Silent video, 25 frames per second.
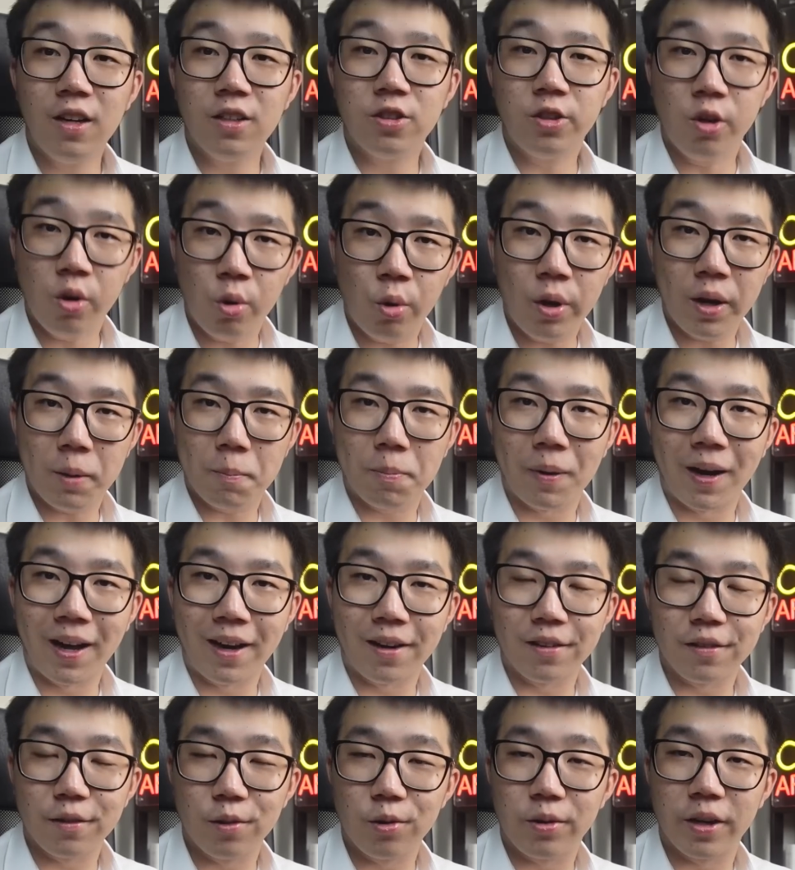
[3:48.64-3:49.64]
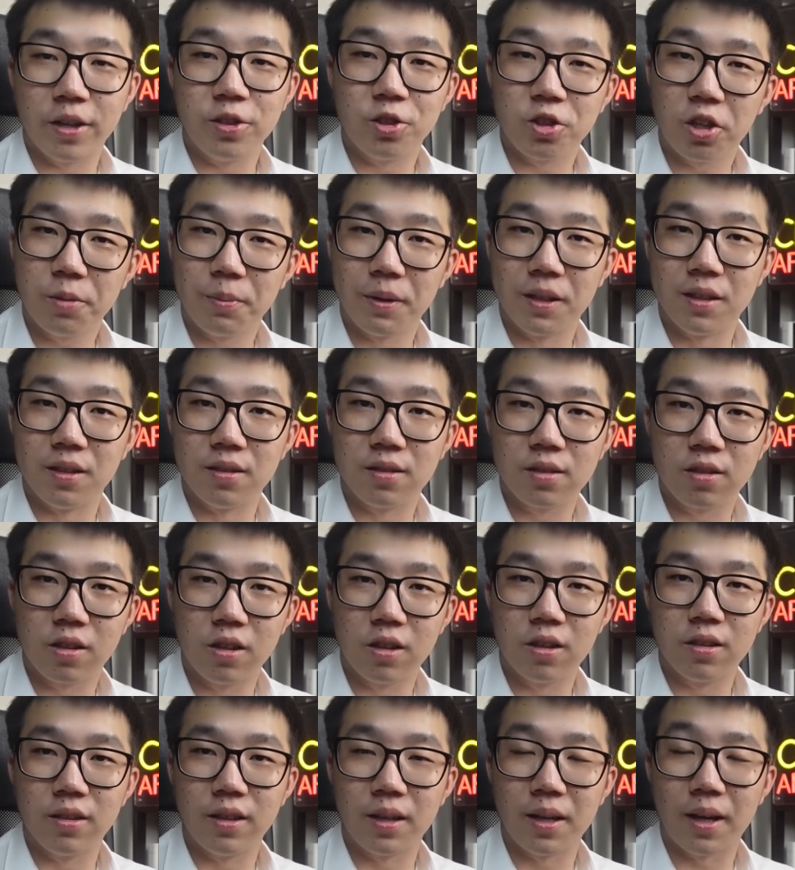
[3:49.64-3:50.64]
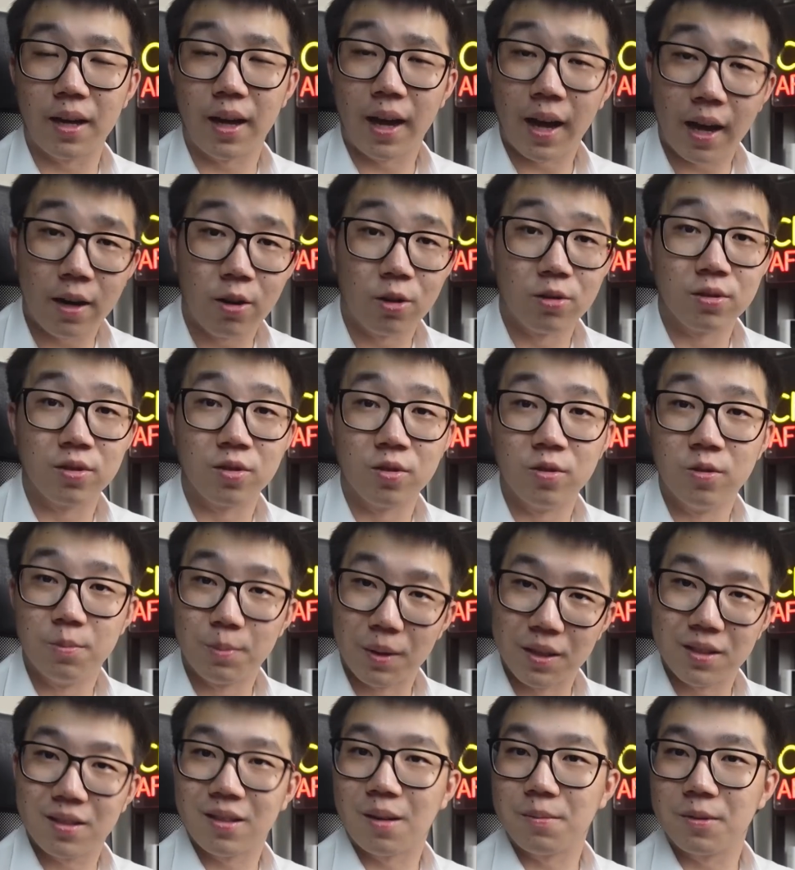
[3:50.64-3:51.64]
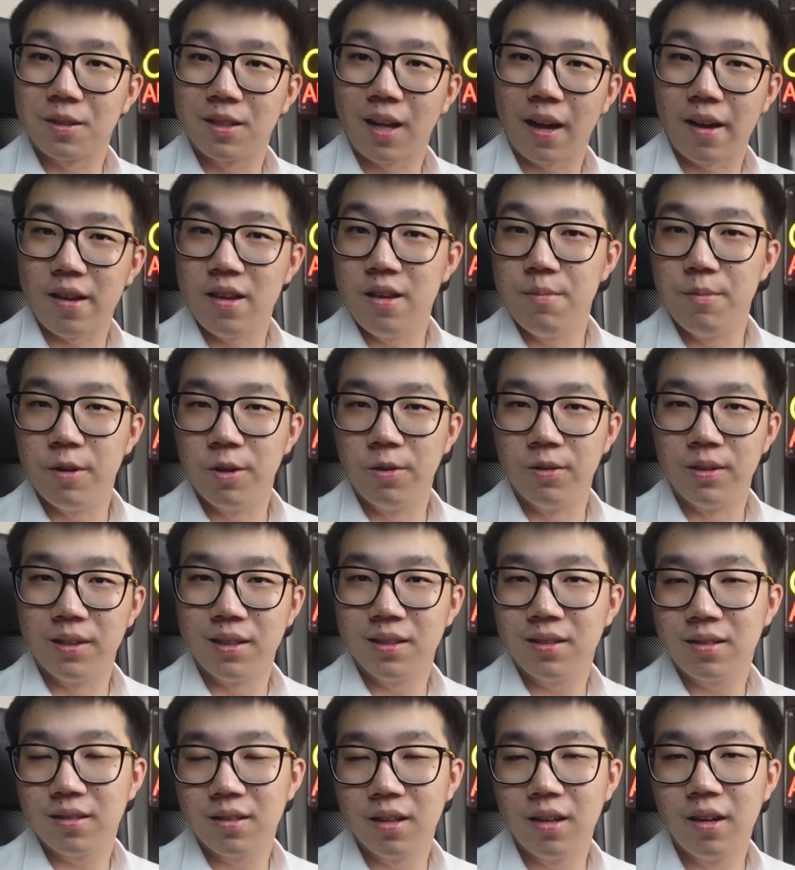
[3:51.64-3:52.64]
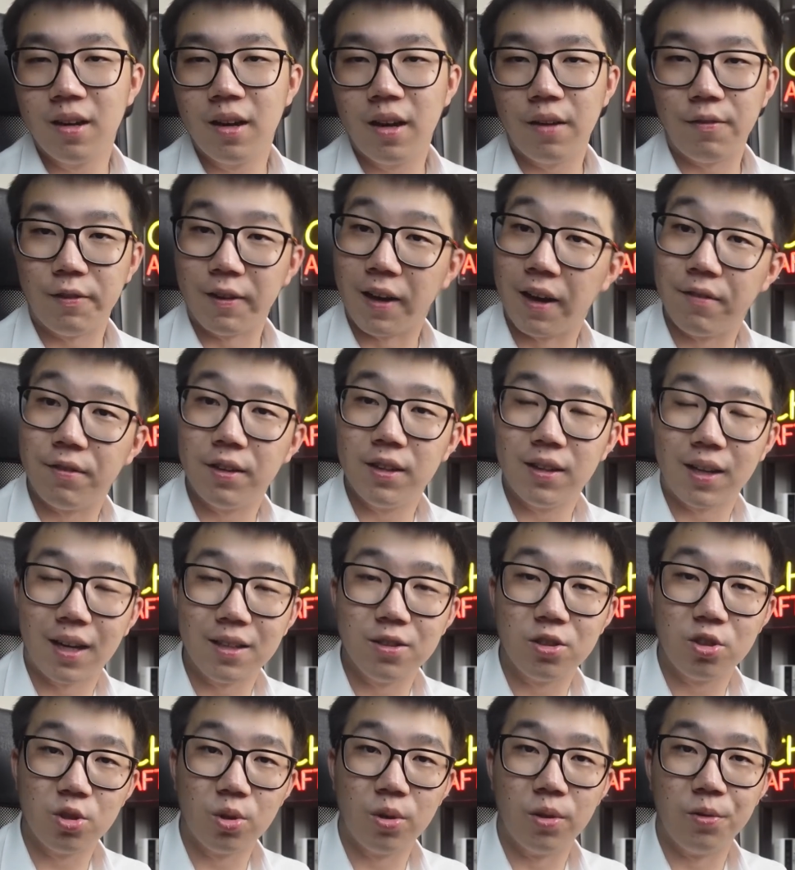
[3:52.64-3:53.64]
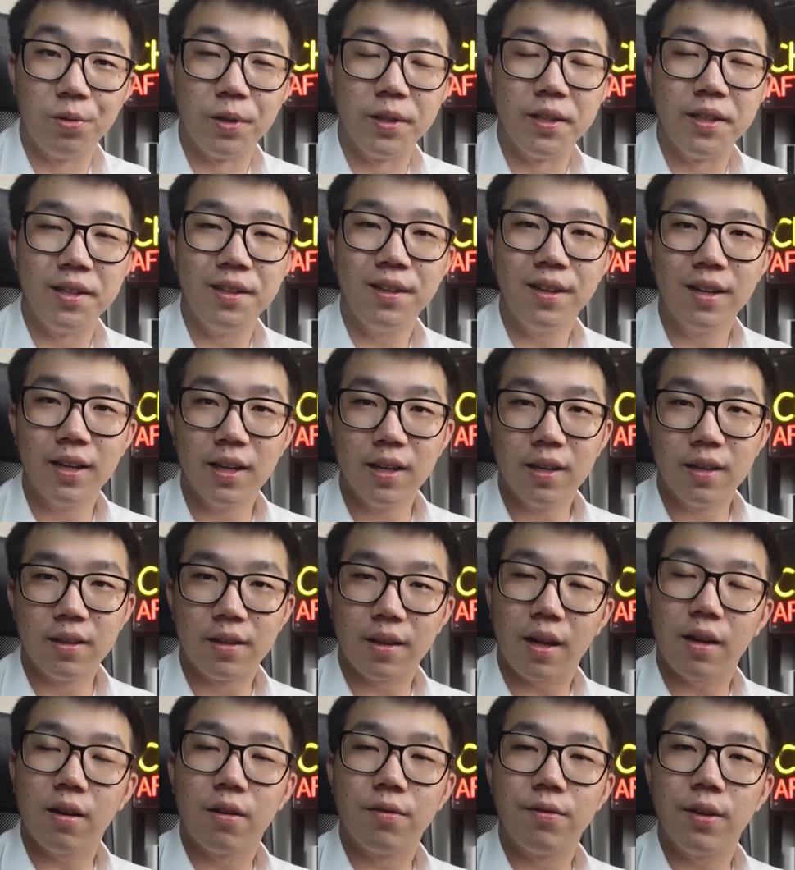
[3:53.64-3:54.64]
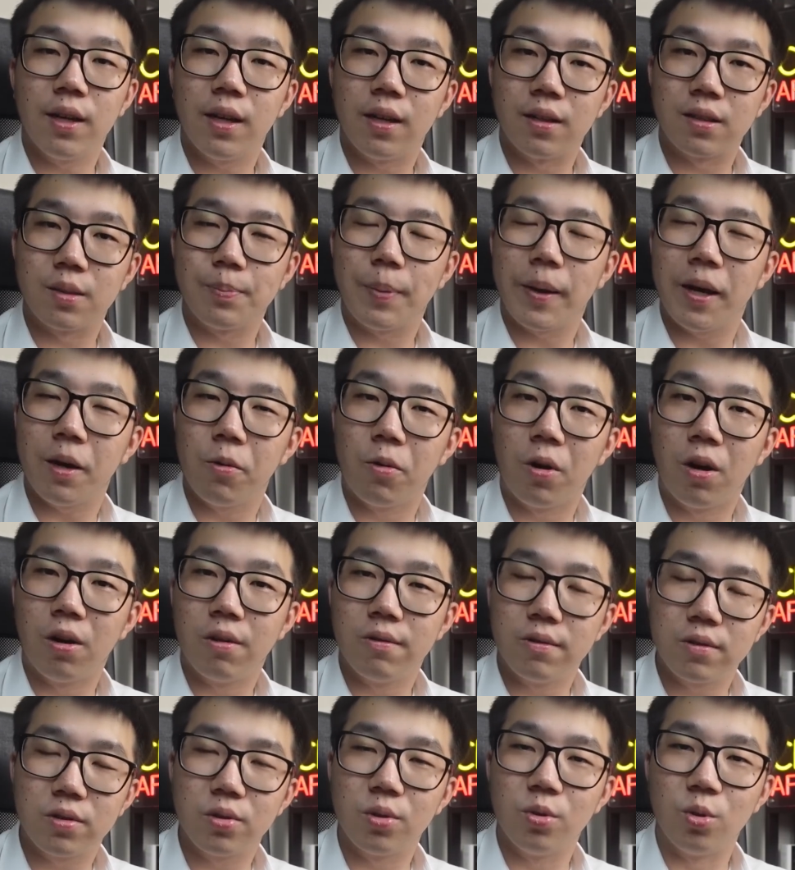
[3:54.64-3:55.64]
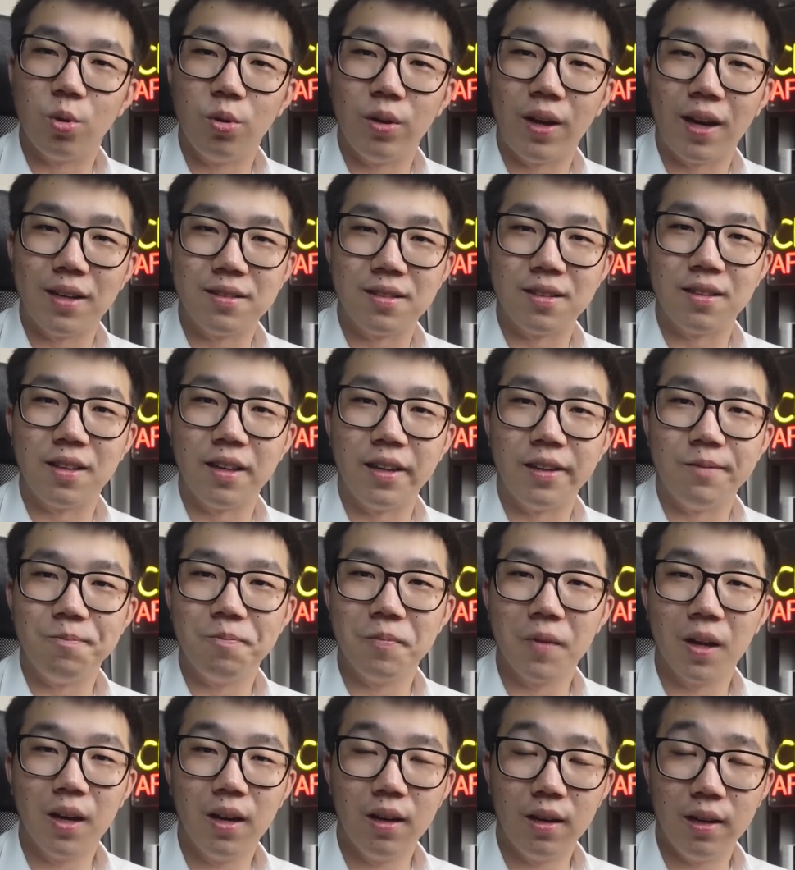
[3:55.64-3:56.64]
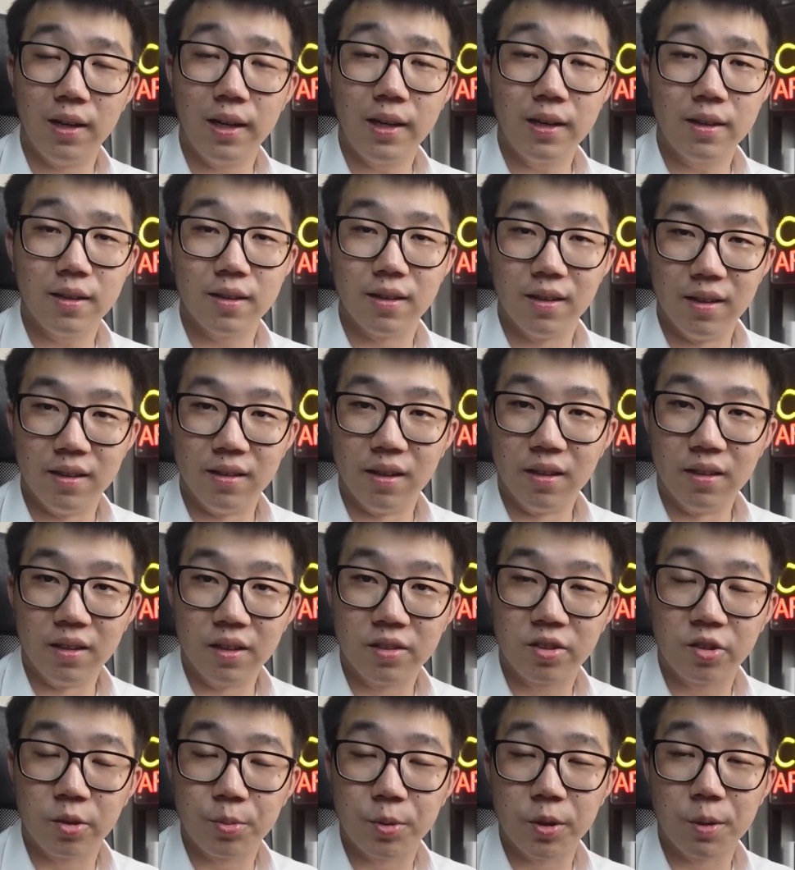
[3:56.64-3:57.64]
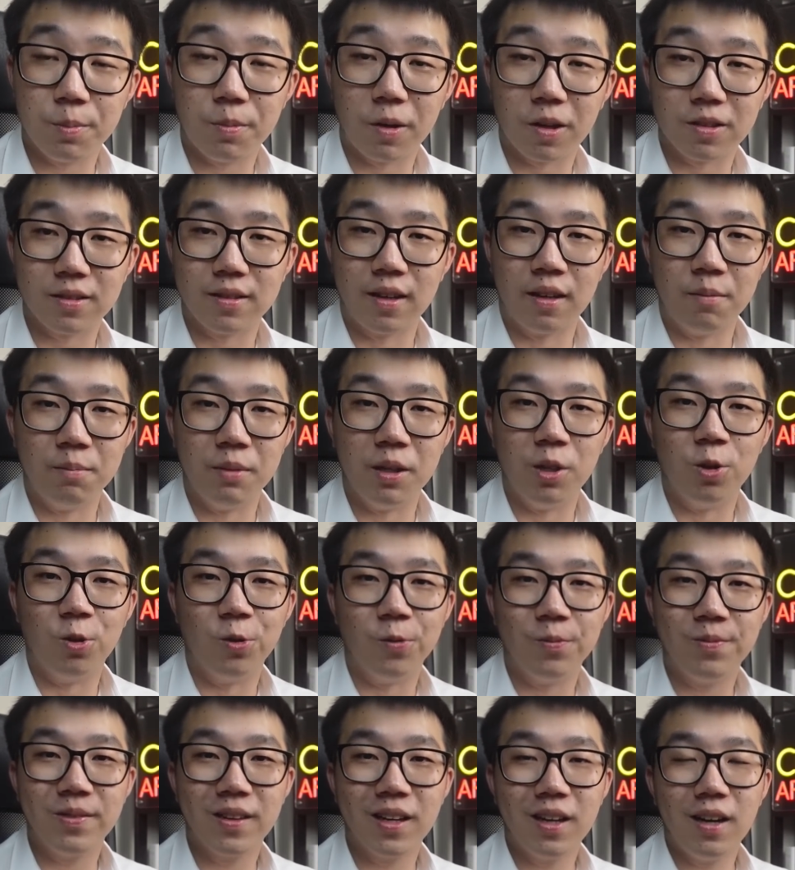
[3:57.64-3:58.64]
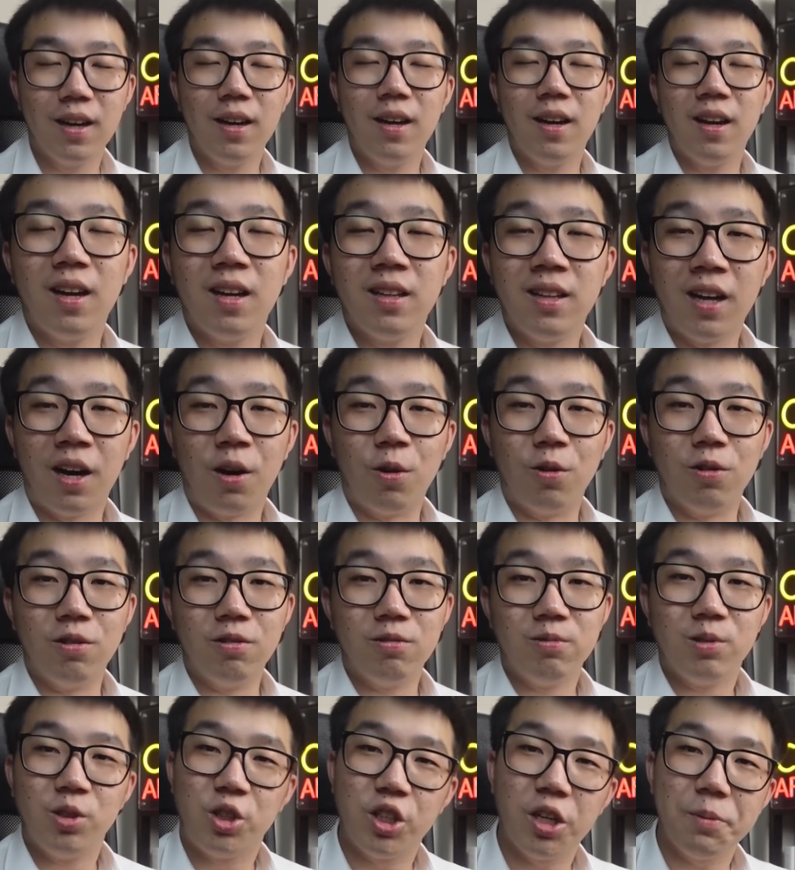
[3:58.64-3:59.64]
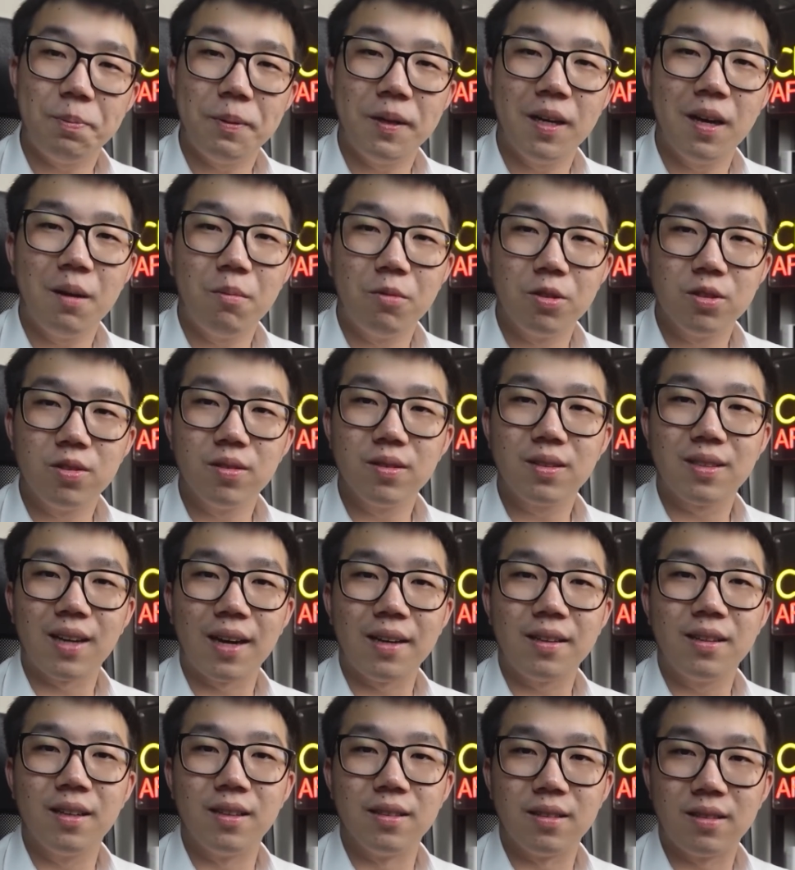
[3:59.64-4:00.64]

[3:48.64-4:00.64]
so quick plug, you can join my Discord and also my Substack email list if you haven't done so already. None of it is paywall, so don't hesitate. Link in the description box down below. Now, JPM also cited